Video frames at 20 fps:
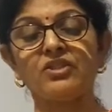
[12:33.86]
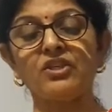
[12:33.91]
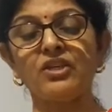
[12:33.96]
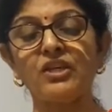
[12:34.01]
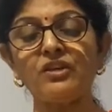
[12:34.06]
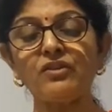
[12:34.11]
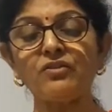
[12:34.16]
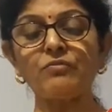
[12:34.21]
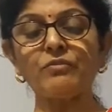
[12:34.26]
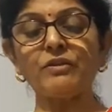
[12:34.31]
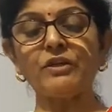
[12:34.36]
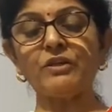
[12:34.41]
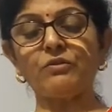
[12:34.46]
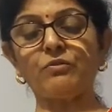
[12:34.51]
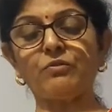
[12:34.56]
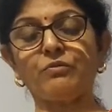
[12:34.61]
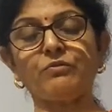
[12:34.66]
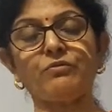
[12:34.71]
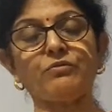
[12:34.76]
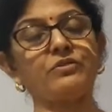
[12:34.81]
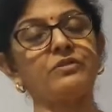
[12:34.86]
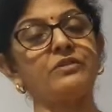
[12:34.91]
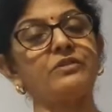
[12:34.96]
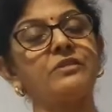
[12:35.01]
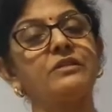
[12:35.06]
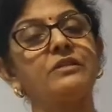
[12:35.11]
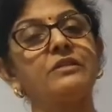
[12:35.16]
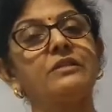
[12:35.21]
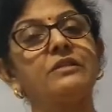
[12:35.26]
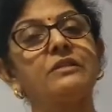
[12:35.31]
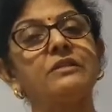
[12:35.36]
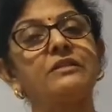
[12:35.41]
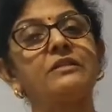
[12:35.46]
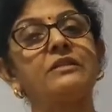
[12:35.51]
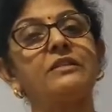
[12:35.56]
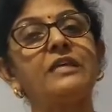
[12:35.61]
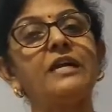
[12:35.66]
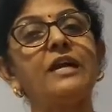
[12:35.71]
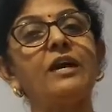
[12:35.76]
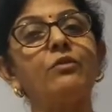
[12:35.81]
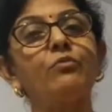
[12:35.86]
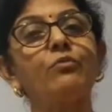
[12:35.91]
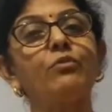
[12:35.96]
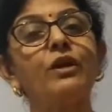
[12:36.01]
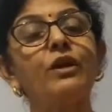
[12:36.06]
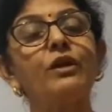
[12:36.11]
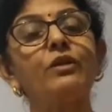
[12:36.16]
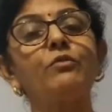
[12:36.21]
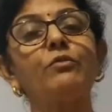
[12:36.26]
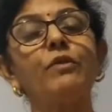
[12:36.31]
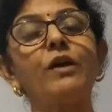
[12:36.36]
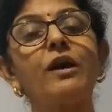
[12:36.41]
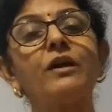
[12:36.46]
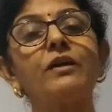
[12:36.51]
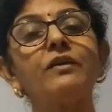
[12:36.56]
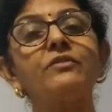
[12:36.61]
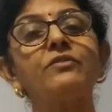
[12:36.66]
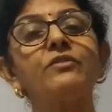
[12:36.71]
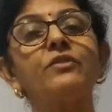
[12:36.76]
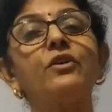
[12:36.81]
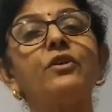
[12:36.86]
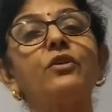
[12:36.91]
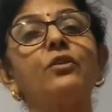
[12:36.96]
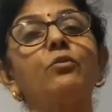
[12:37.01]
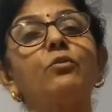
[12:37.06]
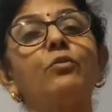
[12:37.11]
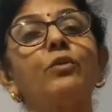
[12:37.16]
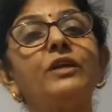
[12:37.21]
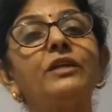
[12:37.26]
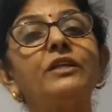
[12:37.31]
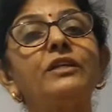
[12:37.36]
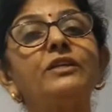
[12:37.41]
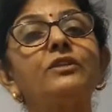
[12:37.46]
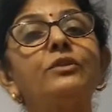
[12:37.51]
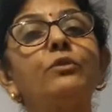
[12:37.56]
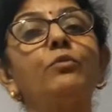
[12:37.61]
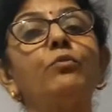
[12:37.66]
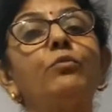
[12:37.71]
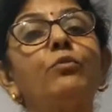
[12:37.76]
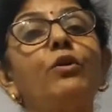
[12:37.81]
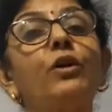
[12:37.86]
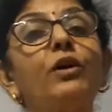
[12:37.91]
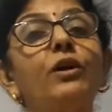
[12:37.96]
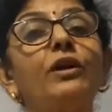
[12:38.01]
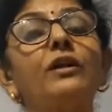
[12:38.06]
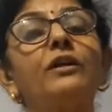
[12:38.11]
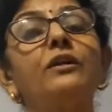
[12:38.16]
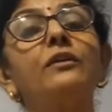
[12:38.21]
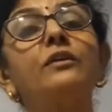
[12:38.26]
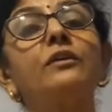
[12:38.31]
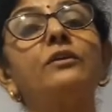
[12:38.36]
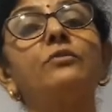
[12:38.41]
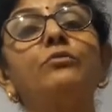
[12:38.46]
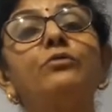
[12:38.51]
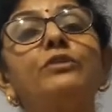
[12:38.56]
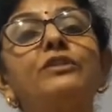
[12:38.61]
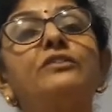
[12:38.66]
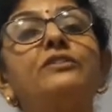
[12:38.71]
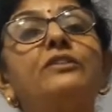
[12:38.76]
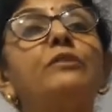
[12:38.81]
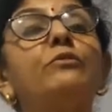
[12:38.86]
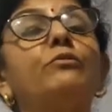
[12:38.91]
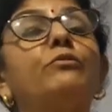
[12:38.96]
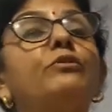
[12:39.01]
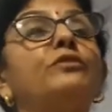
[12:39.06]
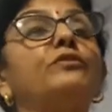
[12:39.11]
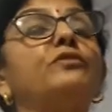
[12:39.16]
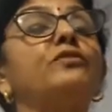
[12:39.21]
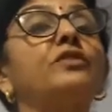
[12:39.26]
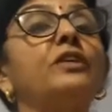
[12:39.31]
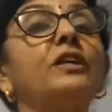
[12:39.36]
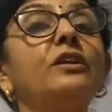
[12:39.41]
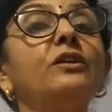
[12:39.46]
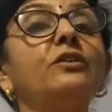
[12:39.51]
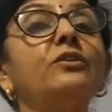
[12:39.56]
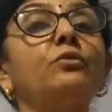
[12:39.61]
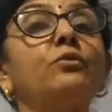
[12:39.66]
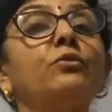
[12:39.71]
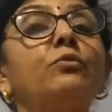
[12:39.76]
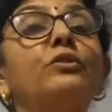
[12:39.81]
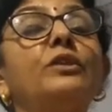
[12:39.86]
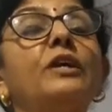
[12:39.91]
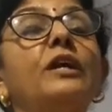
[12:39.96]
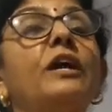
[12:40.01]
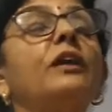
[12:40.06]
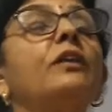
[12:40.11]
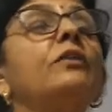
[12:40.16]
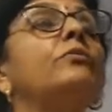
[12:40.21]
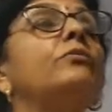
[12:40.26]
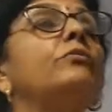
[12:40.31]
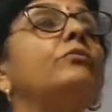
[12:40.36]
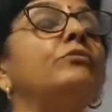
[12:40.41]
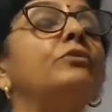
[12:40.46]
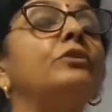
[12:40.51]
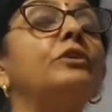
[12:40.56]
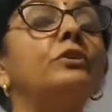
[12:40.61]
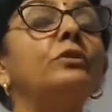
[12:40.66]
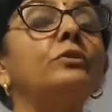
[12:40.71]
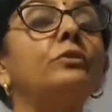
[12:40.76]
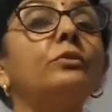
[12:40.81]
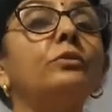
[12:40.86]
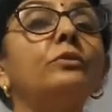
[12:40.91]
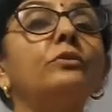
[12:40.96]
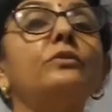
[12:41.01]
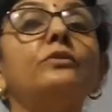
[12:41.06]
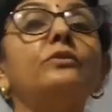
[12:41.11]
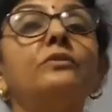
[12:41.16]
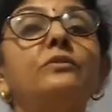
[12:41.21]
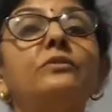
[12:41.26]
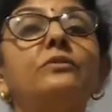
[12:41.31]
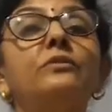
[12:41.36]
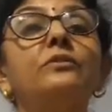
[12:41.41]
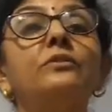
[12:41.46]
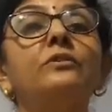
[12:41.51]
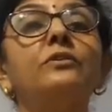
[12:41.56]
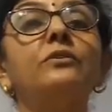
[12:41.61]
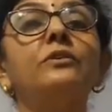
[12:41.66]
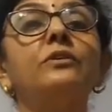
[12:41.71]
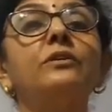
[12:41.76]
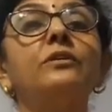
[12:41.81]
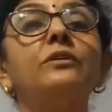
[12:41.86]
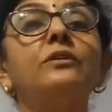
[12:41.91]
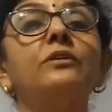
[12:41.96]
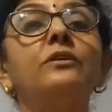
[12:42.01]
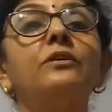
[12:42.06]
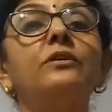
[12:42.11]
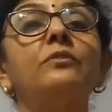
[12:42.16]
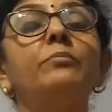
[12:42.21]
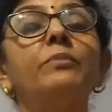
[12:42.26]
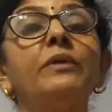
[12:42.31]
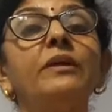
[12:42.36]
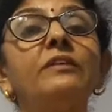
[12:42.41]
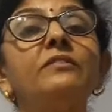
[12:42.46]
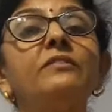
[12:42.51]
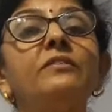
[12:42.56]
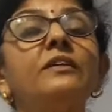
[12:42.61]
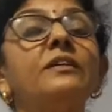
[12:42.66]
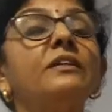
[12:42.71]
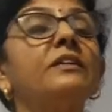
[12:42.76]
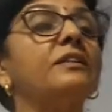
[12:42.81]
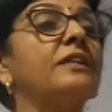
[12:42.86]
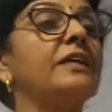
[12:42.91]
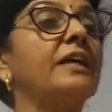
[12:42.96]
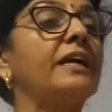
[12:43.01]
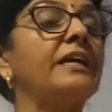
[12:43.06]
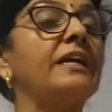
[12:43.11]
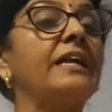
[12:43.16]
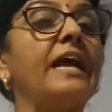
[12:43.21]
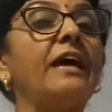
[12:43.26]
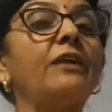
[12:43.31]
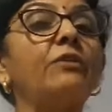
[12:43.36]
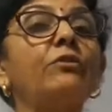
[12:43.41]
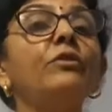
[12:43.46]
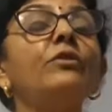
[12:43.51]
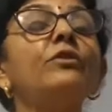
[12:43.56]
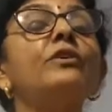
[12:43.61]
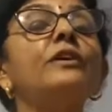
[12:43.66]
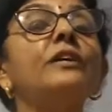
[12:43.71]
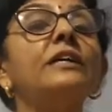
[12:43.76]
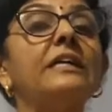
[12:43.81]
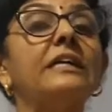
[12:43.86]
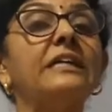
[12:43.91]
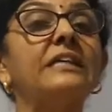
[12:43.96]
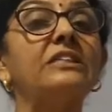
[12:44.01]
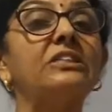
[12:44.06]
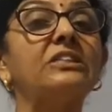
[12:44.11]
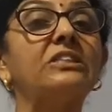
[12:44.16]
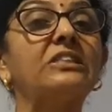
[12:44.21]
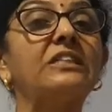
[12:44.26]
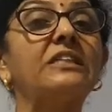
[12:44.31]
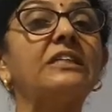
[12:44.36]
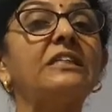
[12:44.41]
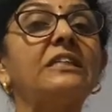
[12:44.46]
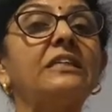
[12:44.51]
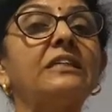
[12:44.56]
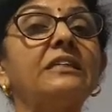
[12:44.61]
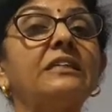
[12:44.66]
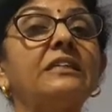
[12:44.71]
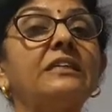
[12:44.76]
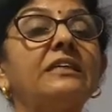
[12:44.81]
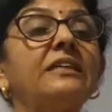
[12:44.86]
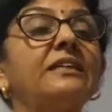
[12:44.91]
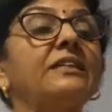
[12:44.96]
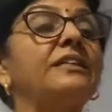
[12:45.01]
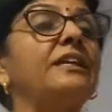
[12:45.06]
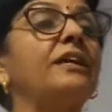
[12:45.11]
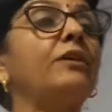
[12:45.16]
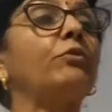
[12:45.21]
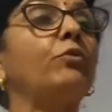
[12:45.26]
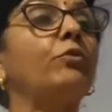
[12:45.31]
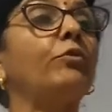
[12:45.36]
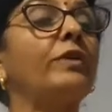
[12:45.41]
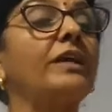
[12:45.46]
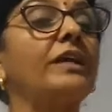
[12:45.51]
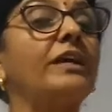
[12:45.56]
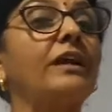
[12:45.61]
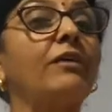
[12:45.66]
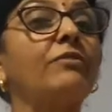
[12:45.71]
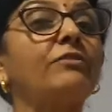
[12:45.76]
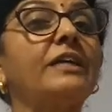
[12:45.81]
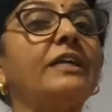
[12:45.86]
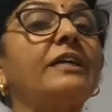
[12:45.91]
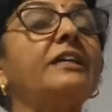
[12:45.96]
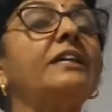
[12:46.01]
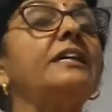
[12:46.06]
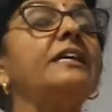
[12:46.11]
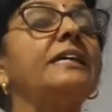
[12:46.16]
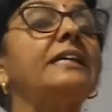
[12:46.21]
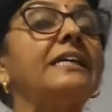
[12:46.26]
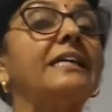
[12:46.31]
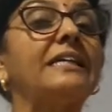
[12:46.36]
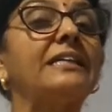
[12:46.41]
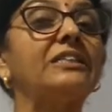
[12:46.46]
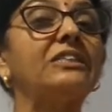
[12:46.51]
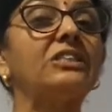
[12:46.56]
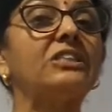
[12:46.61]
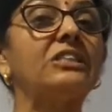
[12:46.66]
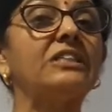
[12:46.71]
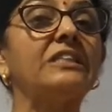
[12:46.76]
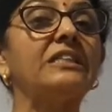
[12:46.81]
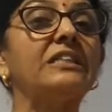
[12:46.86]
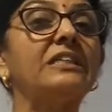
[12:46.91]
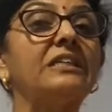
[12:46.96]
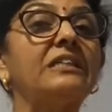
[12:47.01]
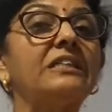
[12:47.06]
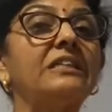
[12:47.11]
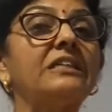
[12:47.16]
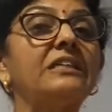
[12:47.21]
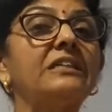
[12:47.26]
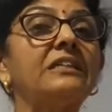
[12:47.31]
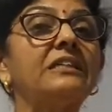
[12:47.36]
these windows, their world was only the world which they could see through their window. Means their narrow street, their overcrowded street.